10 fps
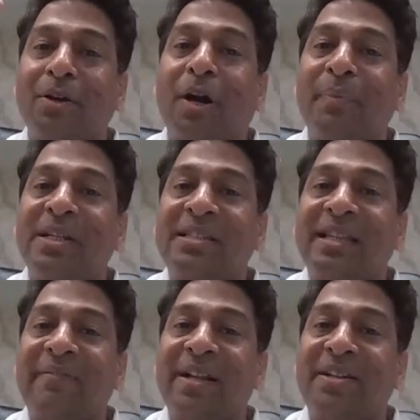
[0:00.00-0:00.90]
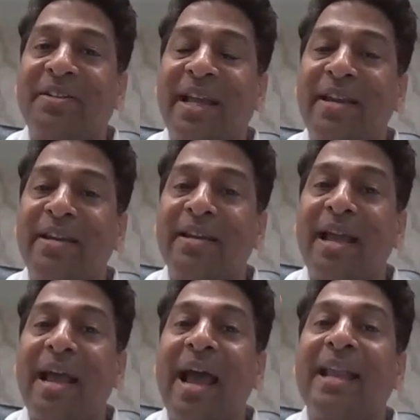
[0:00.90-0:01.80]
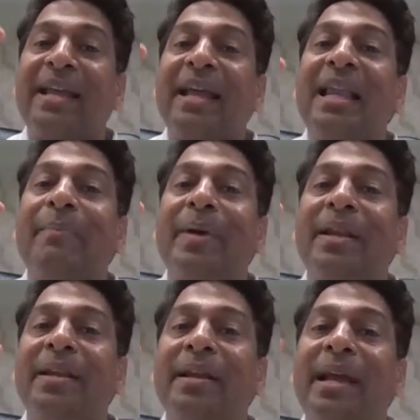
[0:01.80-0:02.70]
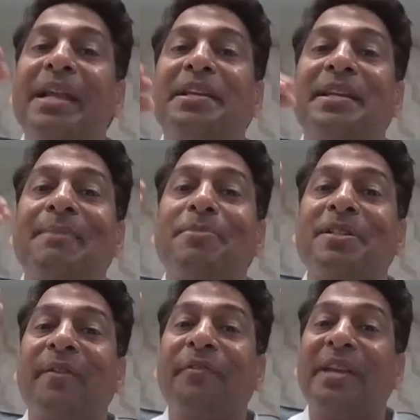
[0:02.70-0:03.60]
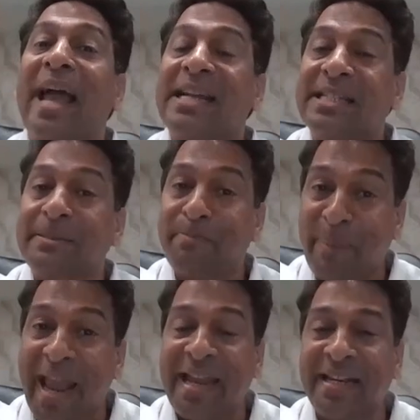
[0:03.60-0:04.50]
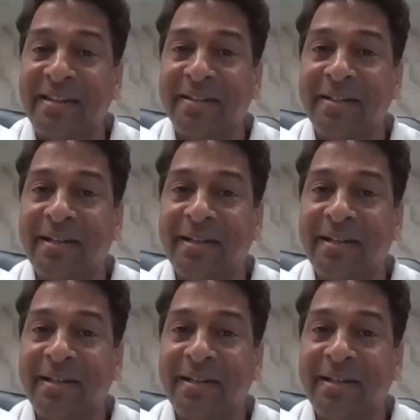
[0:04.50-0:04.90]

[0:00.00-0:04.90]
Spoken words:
of this table 10 and 11 in terms of tax paid